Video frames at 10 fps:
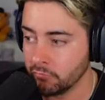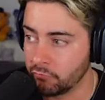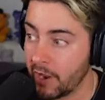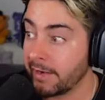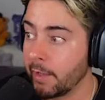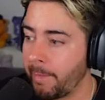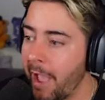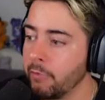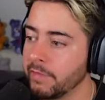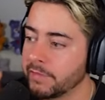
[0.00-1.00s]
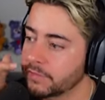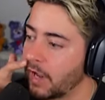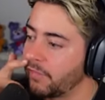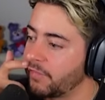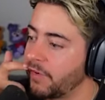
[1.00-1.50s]
running about and
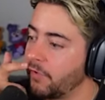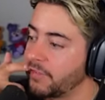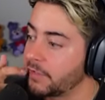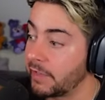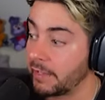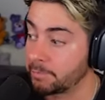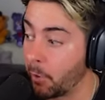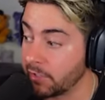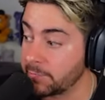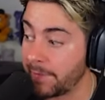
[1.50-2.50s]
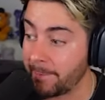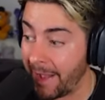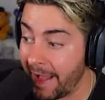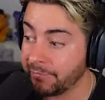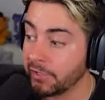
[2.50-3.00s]
stuff, and obviously his body's been
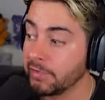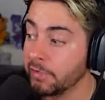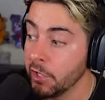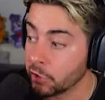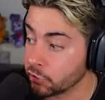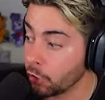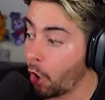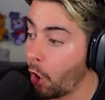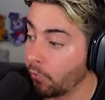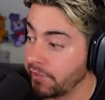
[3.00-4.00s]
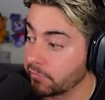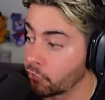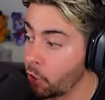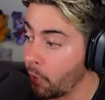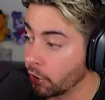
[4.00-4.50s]
abandoned because you've got all these
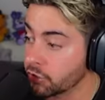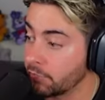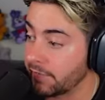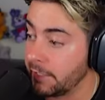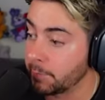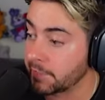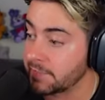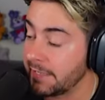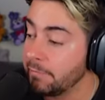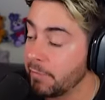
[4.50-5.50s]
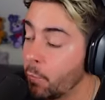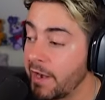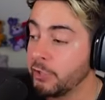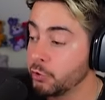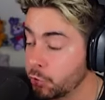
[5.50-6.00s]
robots over here, because even
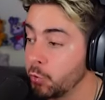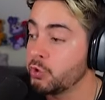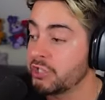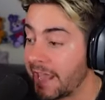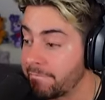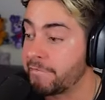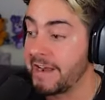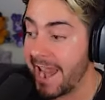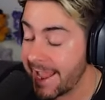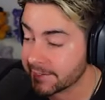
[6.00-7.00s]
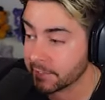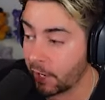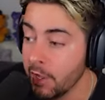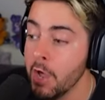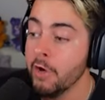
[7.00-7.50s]
when you do save
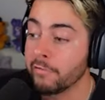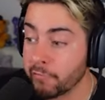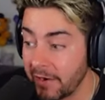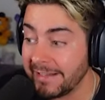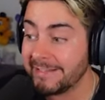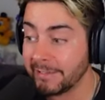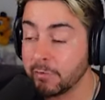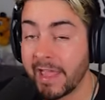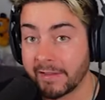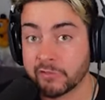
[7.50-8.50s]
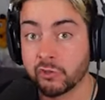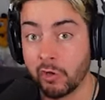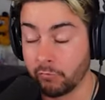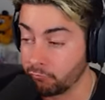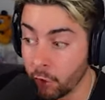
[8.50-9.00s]
Vanessa, Freddy still gets
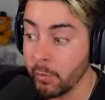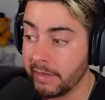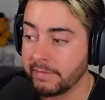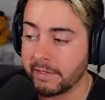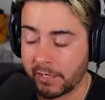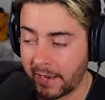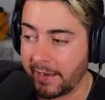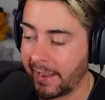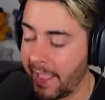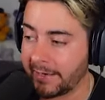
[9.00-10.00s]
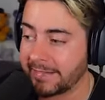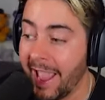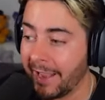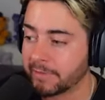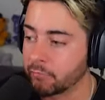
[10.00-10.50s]
ruined and, and, and
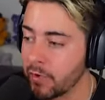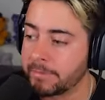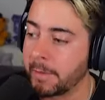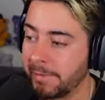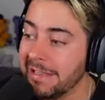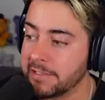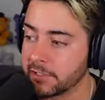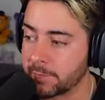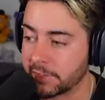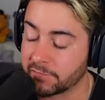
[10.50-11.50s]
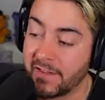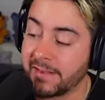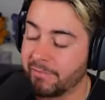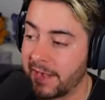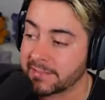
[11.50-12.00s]
attacked and ripped to pieces because v
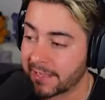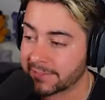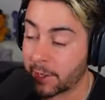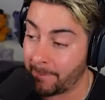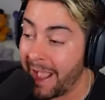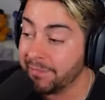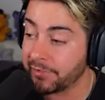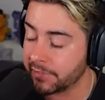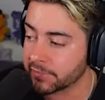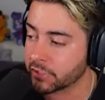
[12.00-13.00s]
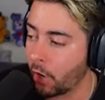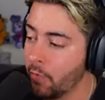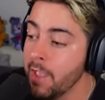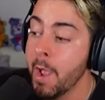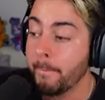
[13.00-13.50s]
Vanessa has commanded it
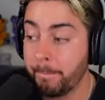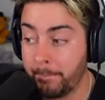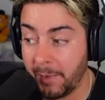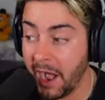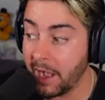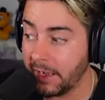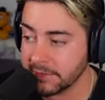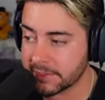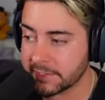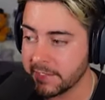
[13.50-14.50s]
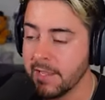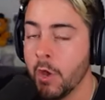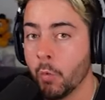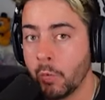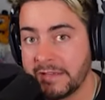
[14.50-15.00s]
so, but
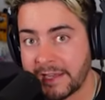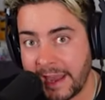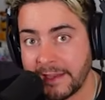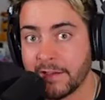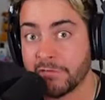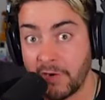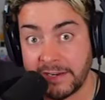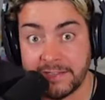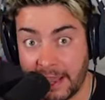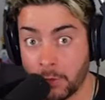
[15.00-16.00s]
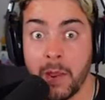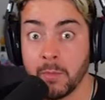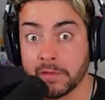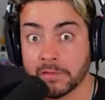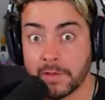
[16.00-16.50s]
we take Freddy's head away
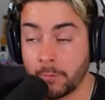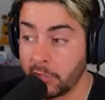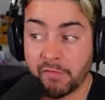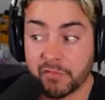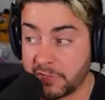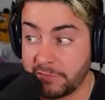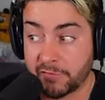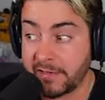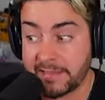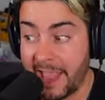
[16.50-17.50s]
with us, and we don't see Freddy's